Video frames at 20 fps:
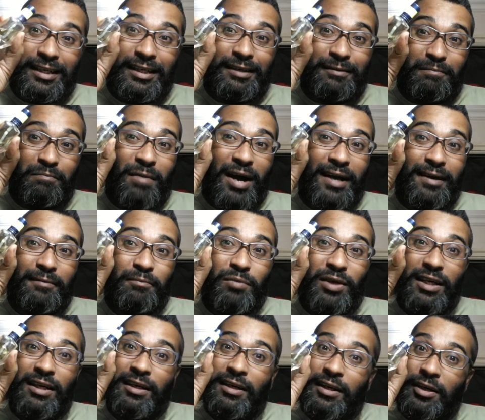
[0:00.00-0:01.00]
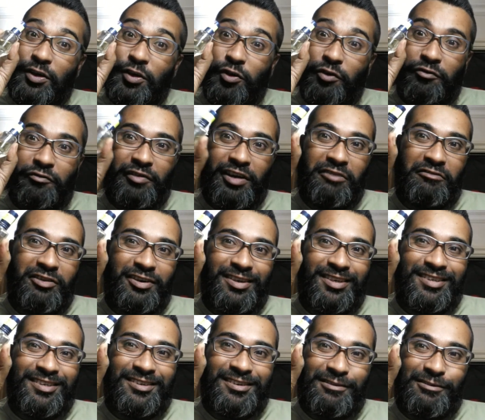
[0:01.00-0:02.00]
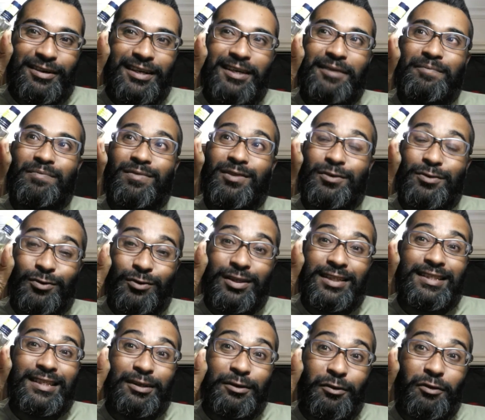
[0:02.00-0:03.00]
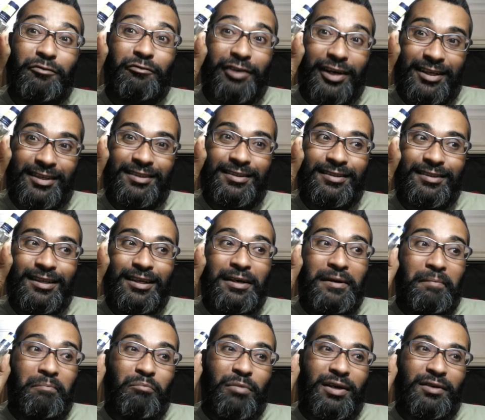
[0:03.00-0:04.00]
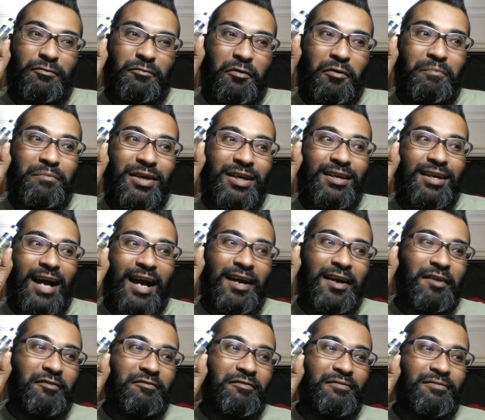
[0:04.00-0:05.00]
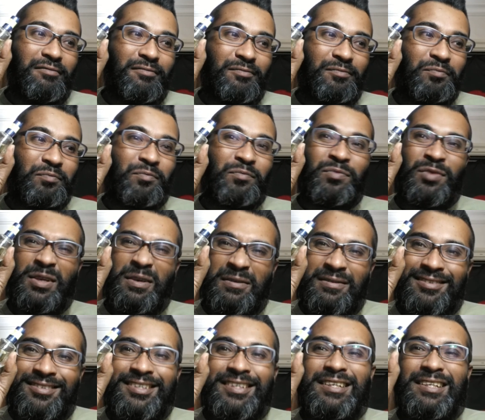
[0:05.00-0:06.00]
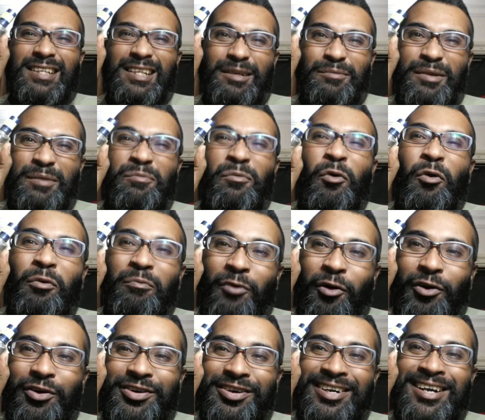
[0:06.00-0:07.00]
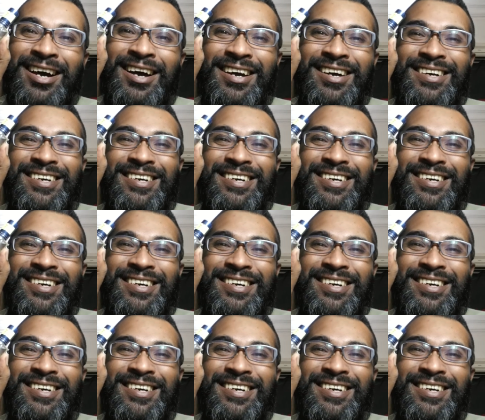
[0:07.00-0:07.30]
It might be your favorite, okay? So, it's a good fragrance, but for me, I have a little bit more modern.